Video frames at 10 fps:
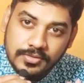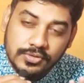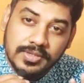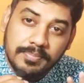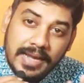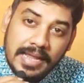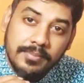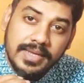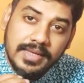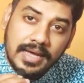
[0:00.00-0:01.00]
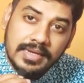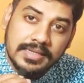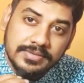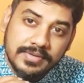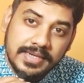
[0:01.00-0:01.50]
So the primary
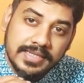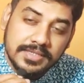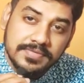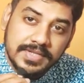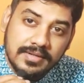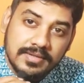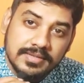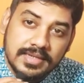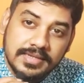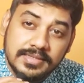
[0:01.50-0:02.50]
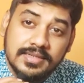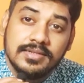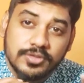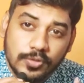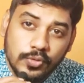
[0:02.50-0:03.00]
karakatva and nature of Saturn is that it
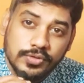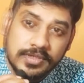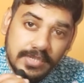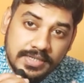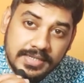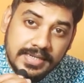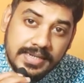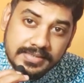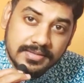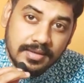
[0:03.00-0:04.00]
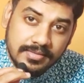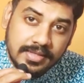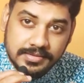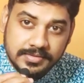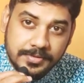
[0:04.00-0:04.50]
slows and delays
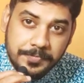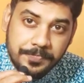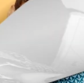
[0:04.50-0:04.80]
things.